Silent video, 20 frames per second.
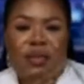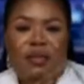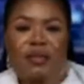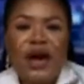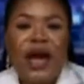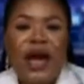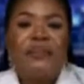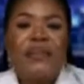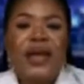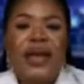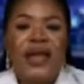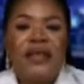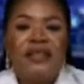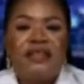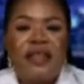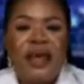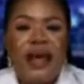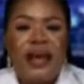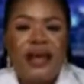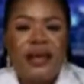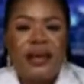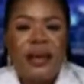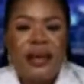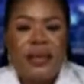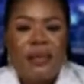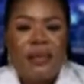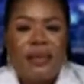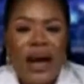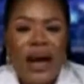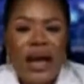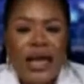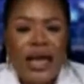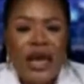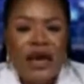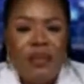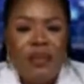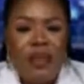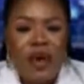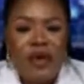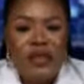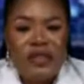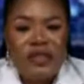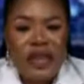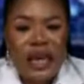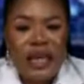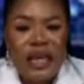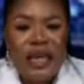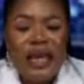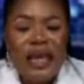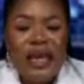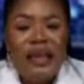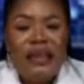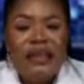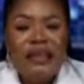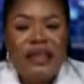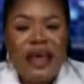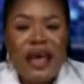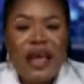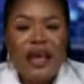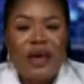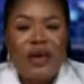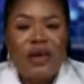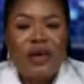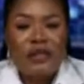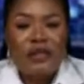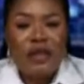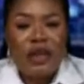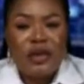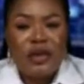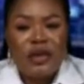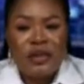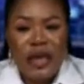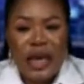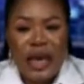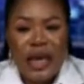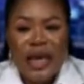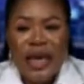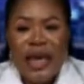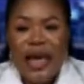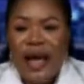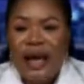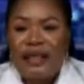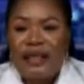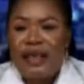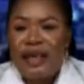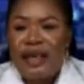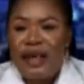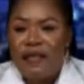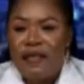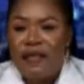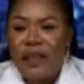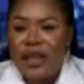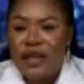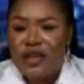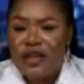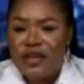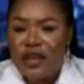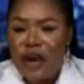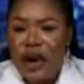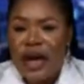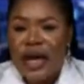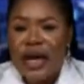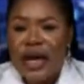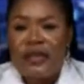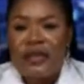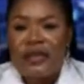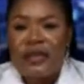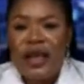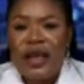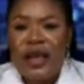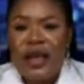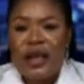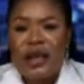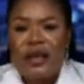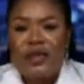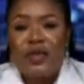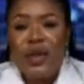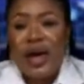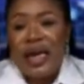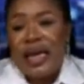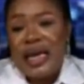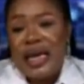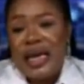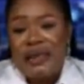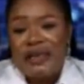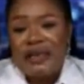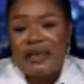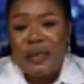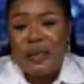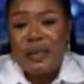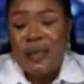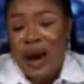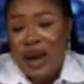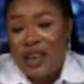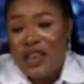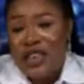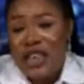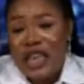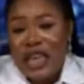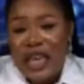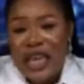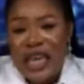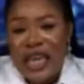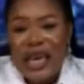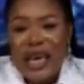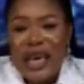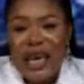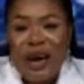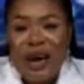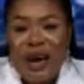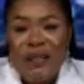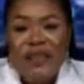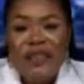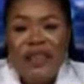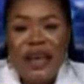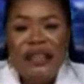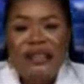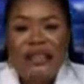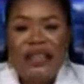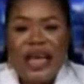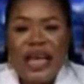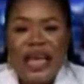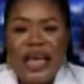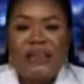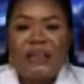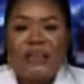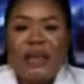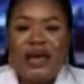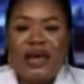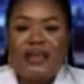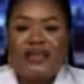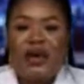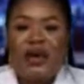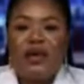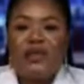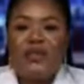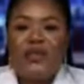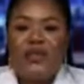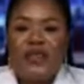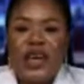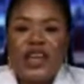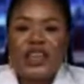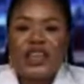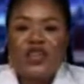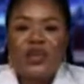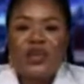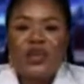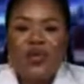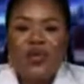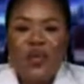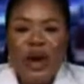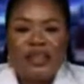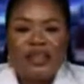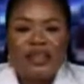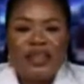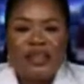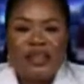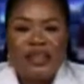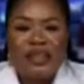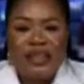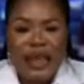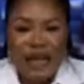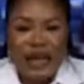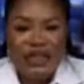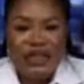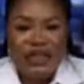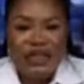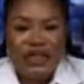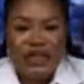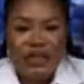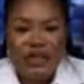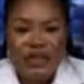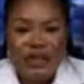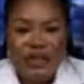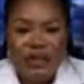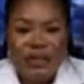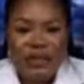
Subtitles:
Prime Minister Maki Mostin said on Tuesday as the government tries to at least partially offset the impact of fresh Western sanctions.